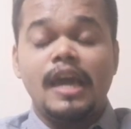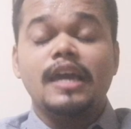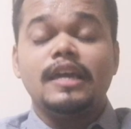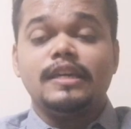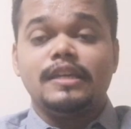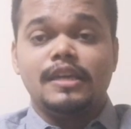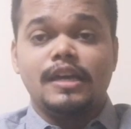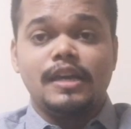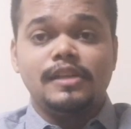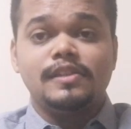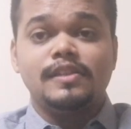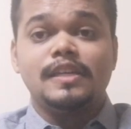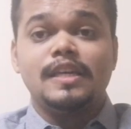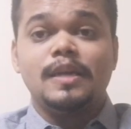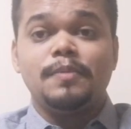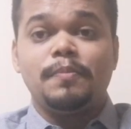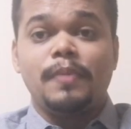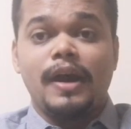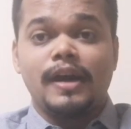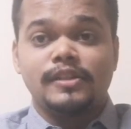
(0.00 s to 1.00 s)
Yes,
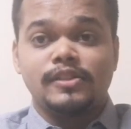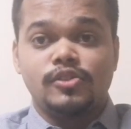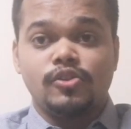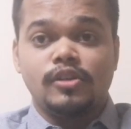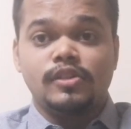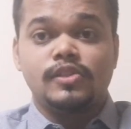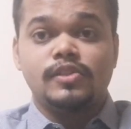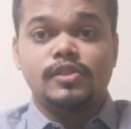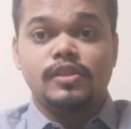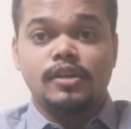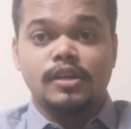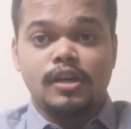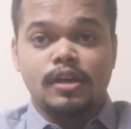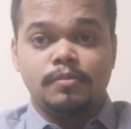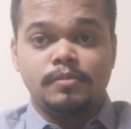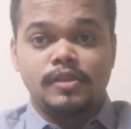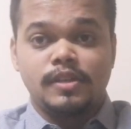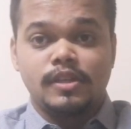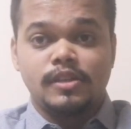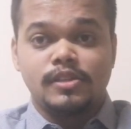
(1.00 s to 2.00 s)
he passed on
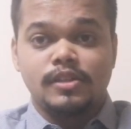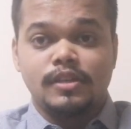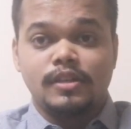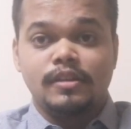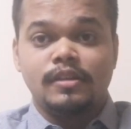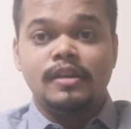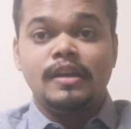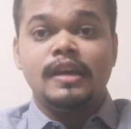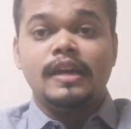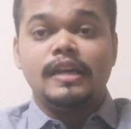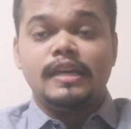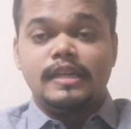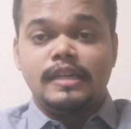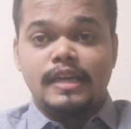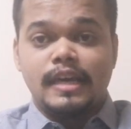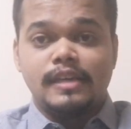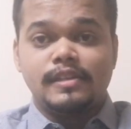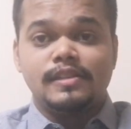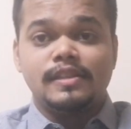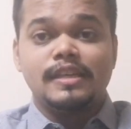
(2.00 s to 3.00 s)
circumcision.
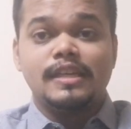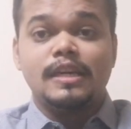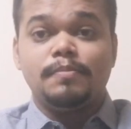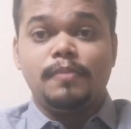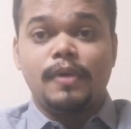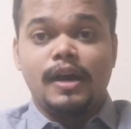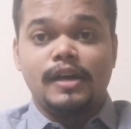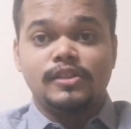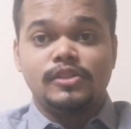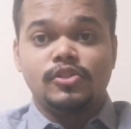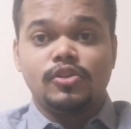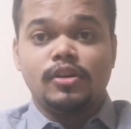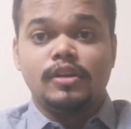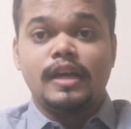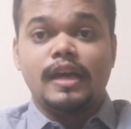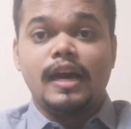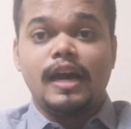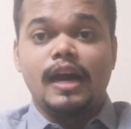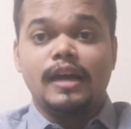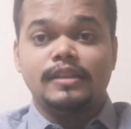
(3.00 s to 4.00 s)
Yes, he passed
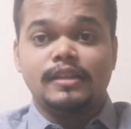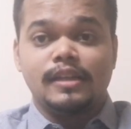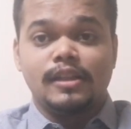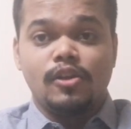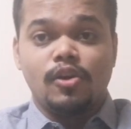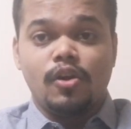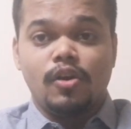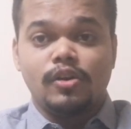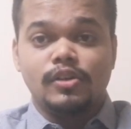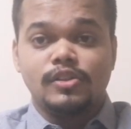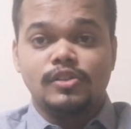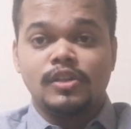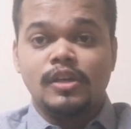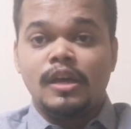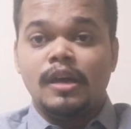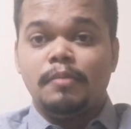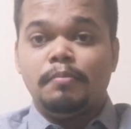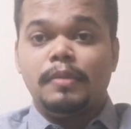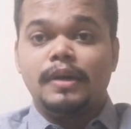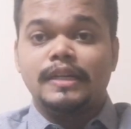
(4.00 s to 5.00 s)
on other laws,
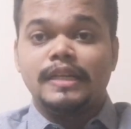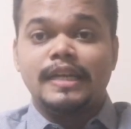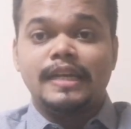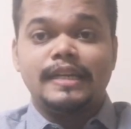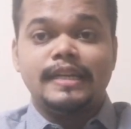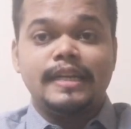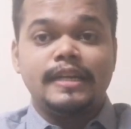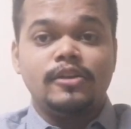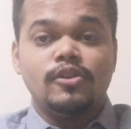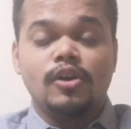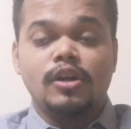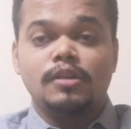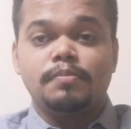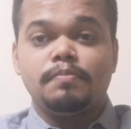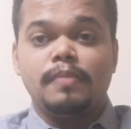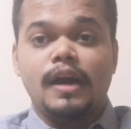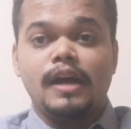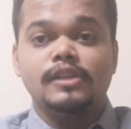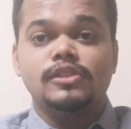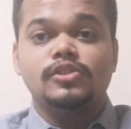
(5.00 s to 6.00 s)
but he did
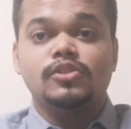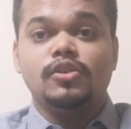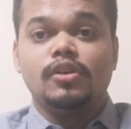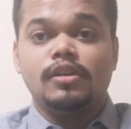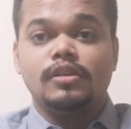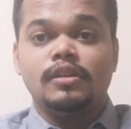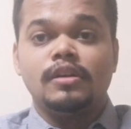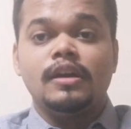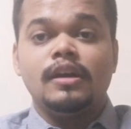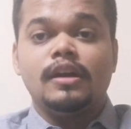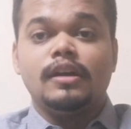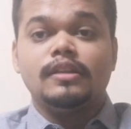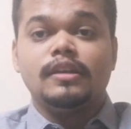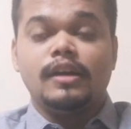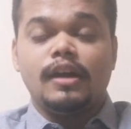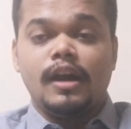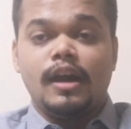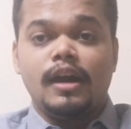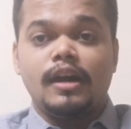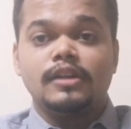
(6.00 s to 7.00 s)
not pass on
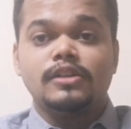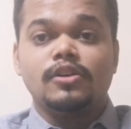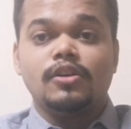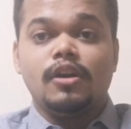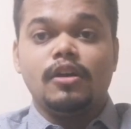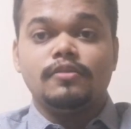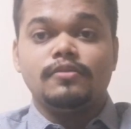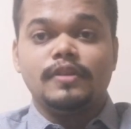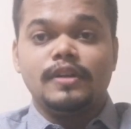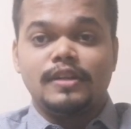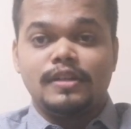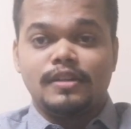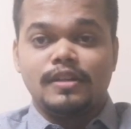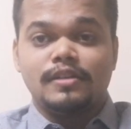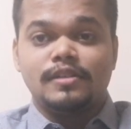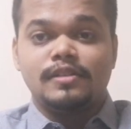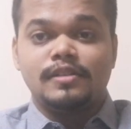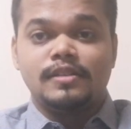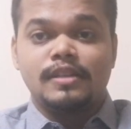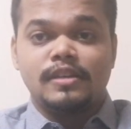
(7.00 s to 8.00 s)
the art of
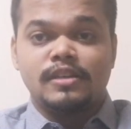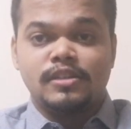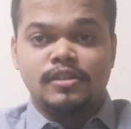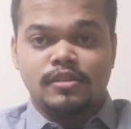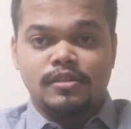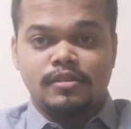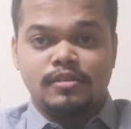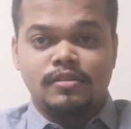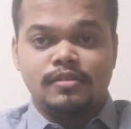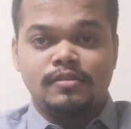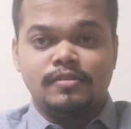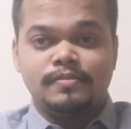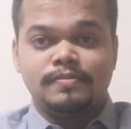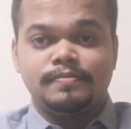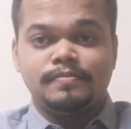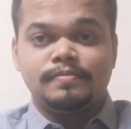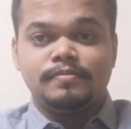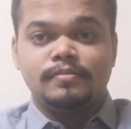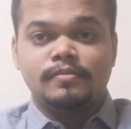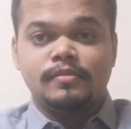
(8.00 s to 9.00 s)
intercession.
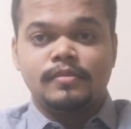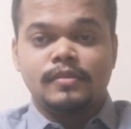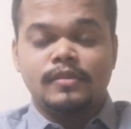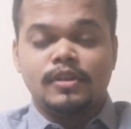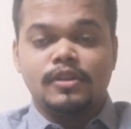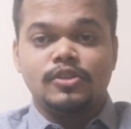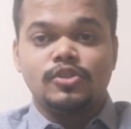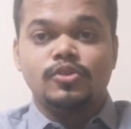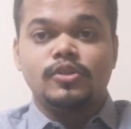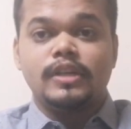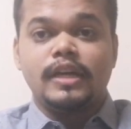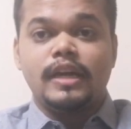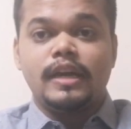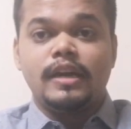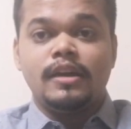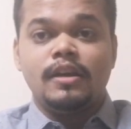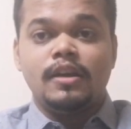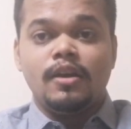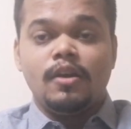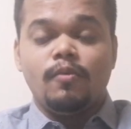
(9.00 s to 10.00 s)

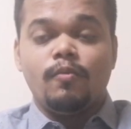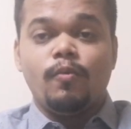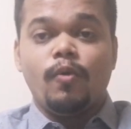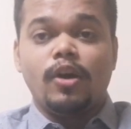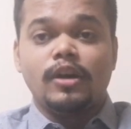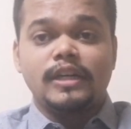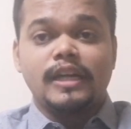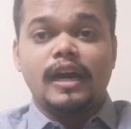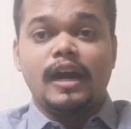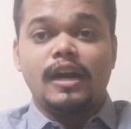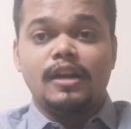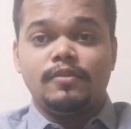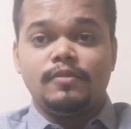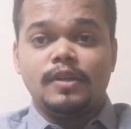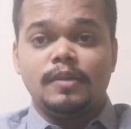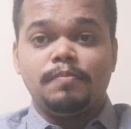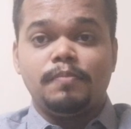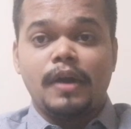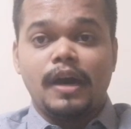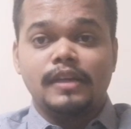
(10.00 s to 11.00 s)
Today, what are
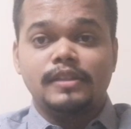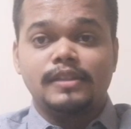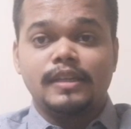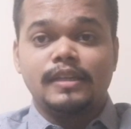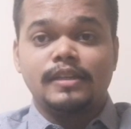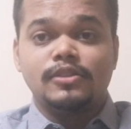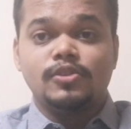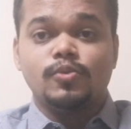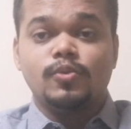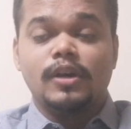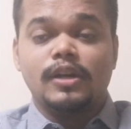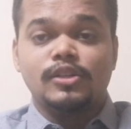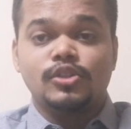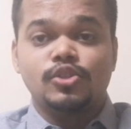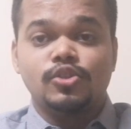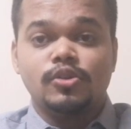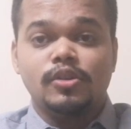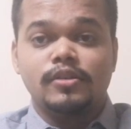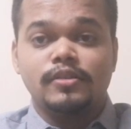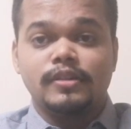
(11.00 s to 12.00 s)
we passing to our
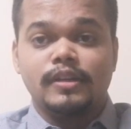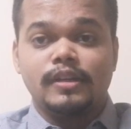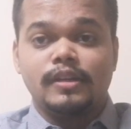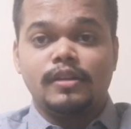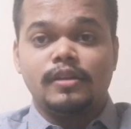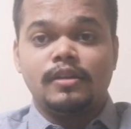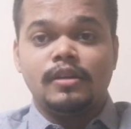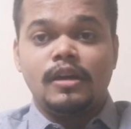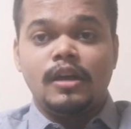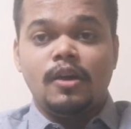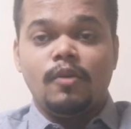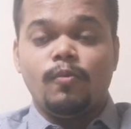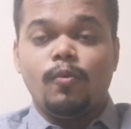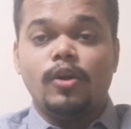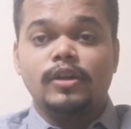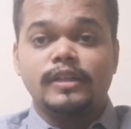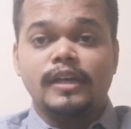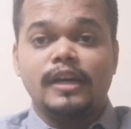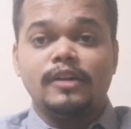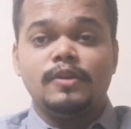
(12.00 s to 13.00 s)
children?
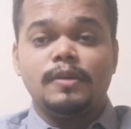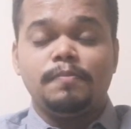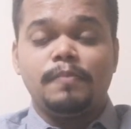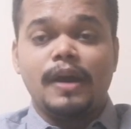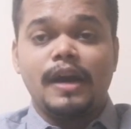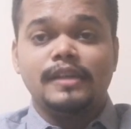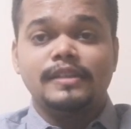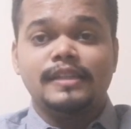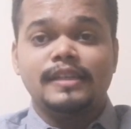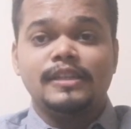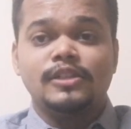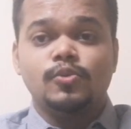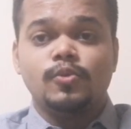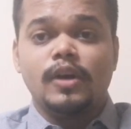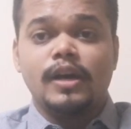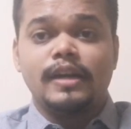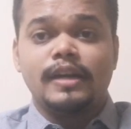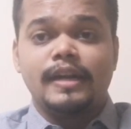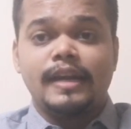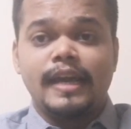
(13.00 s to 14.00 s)
What are we passing
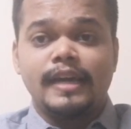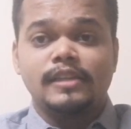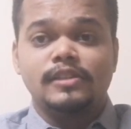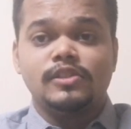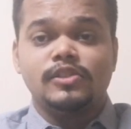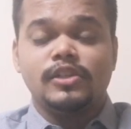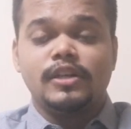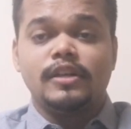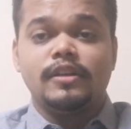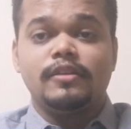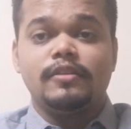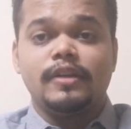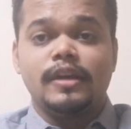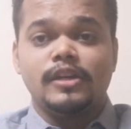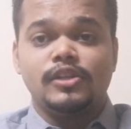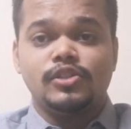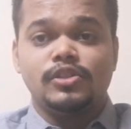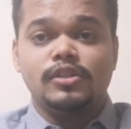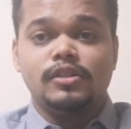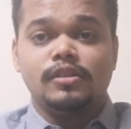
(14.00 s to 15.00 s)
to our next
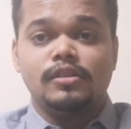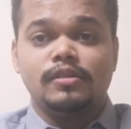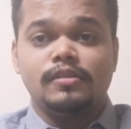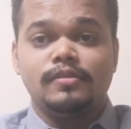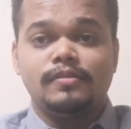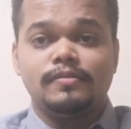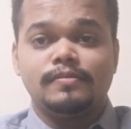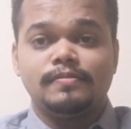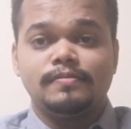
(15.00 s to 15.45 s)
generation?